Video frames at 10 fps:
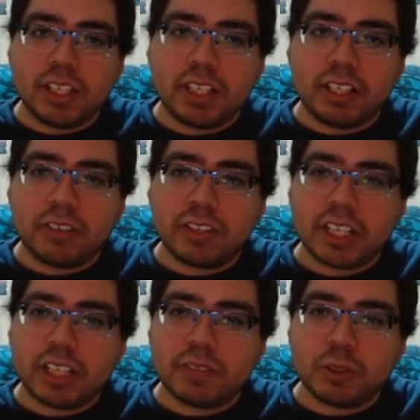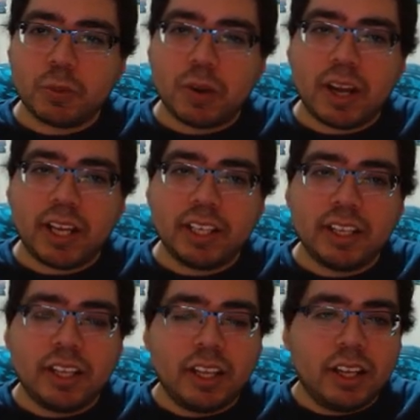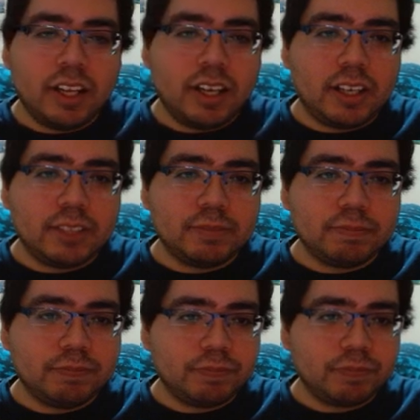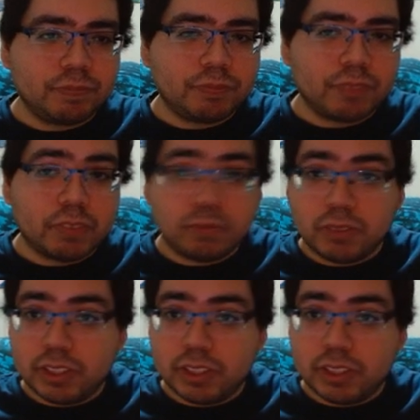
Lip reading: And I don't think I'll ever know why. For